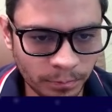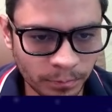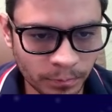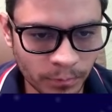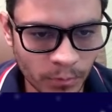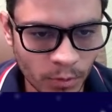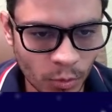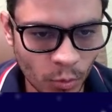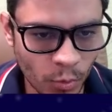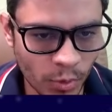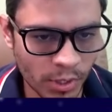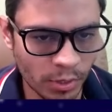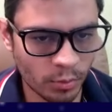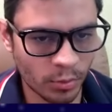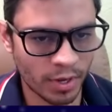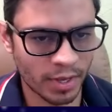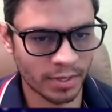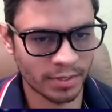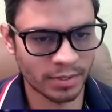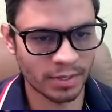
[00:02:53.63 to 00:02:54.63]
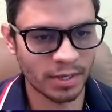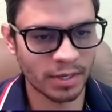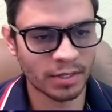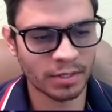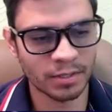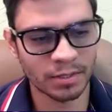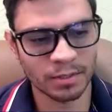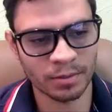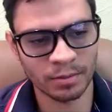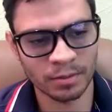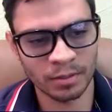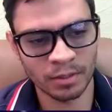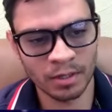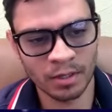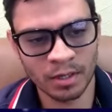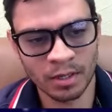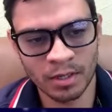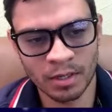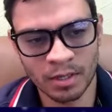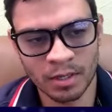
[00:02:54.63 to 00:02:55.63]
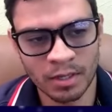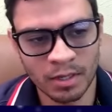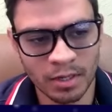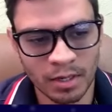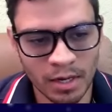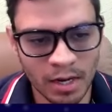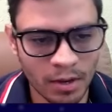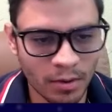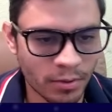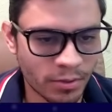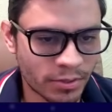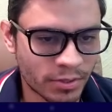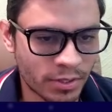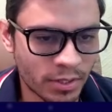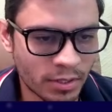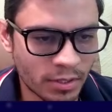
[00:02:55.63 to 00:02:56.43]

queen to a6. Now c